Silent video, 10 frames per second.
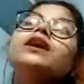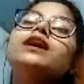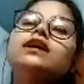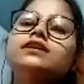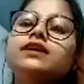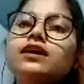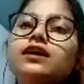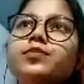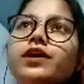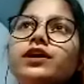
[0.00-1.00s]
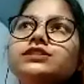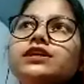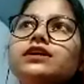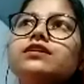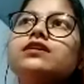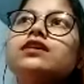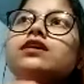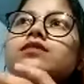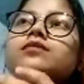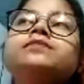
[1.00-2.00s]
There Prakash sir
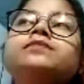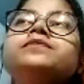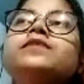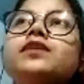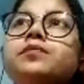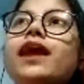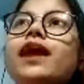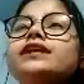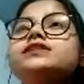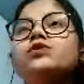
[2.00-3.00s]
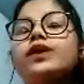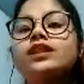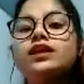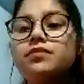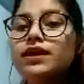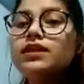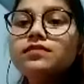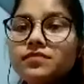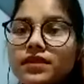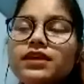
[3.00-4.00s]
replied, you can email
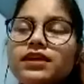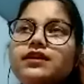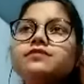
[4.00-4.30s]
here.